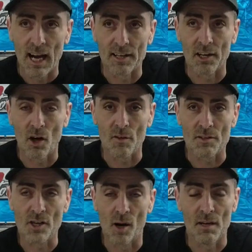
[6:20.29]
and a
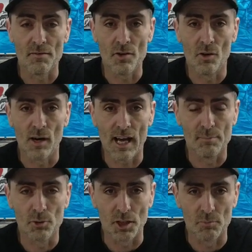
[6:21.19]
lot of the time, if you're
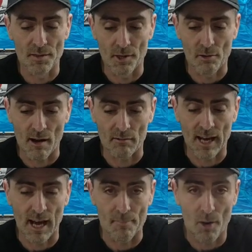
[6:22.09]
airbrushing with the
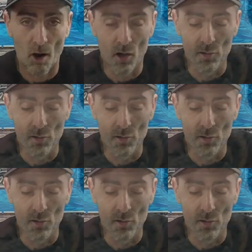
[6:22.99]
crown cap